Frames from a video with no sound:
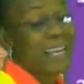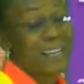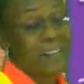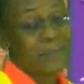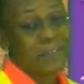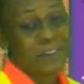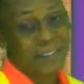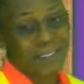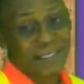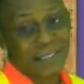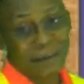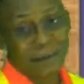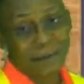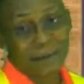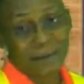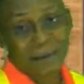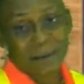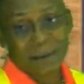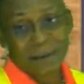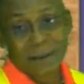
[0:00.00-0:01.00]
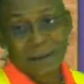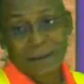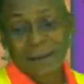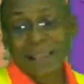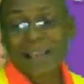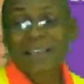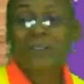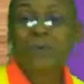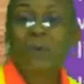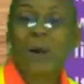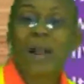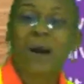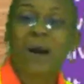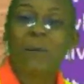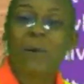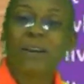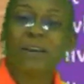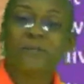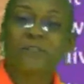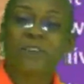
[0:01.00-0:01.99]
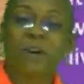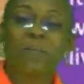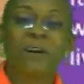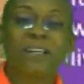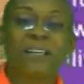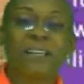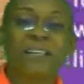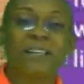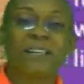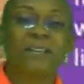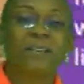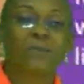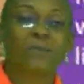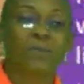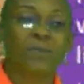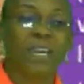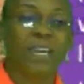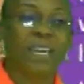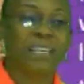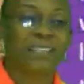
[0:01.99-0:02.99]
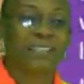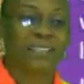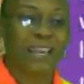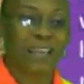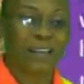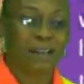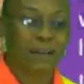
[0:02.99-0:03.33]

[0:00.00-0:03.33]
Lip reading: living cell. That's why if somebody today